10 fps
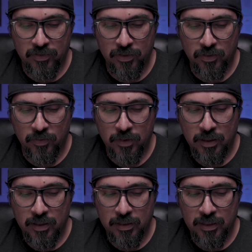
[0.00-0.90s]
So
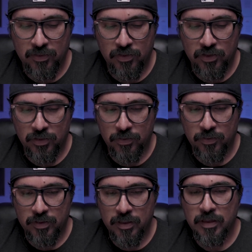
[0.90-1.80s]
let's
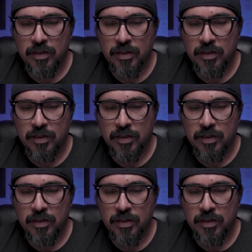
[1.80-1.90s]
choose